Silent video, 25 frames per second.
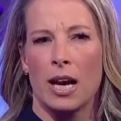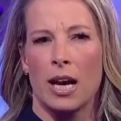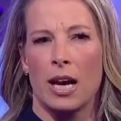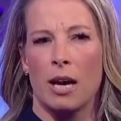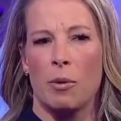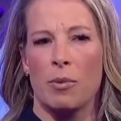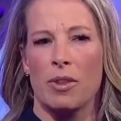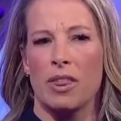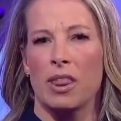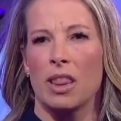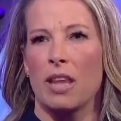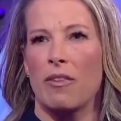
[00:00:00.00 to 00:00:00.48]

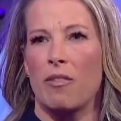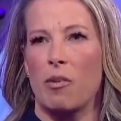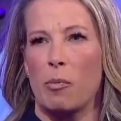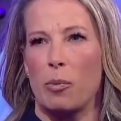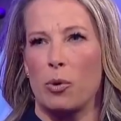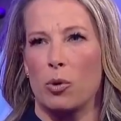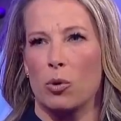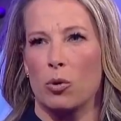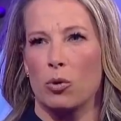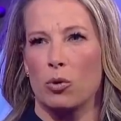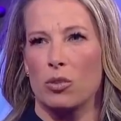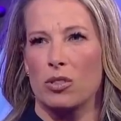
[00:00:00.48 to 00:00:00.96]
With
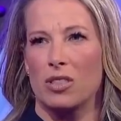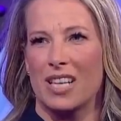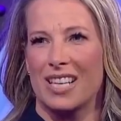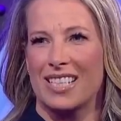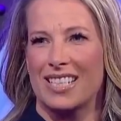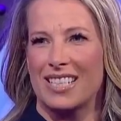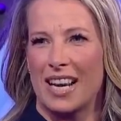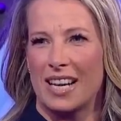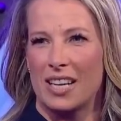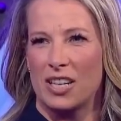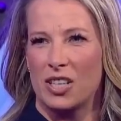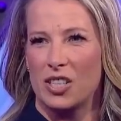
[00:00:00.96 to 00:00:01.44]
Liverpool's
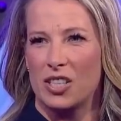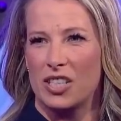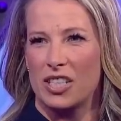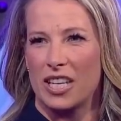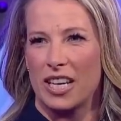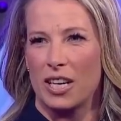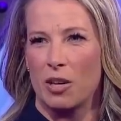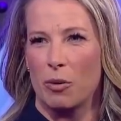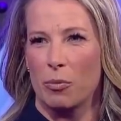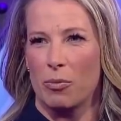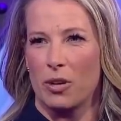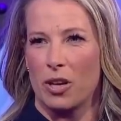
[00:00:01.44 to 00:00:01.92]

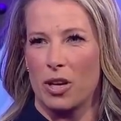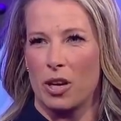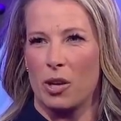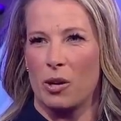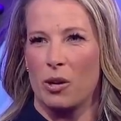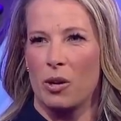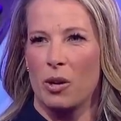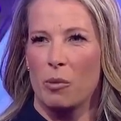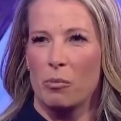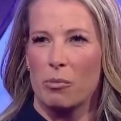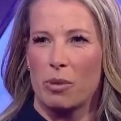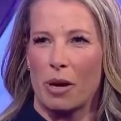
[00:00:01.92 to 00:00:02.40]
ascendancy up
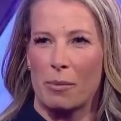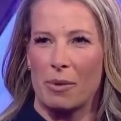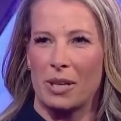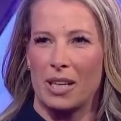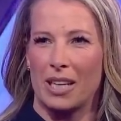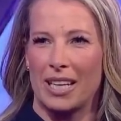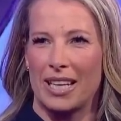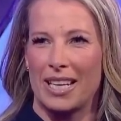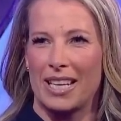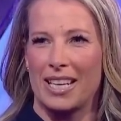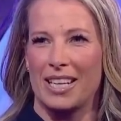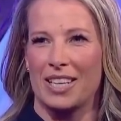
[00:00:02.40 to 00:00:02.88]
the
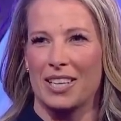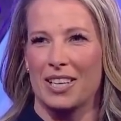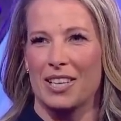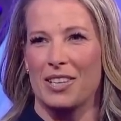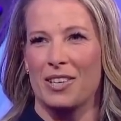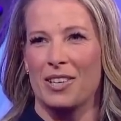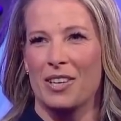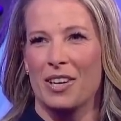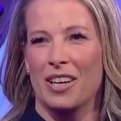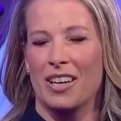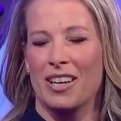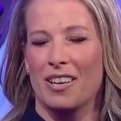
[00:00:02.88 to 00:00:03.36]
Premier League
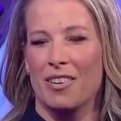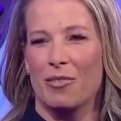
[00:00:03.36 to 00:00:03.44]
and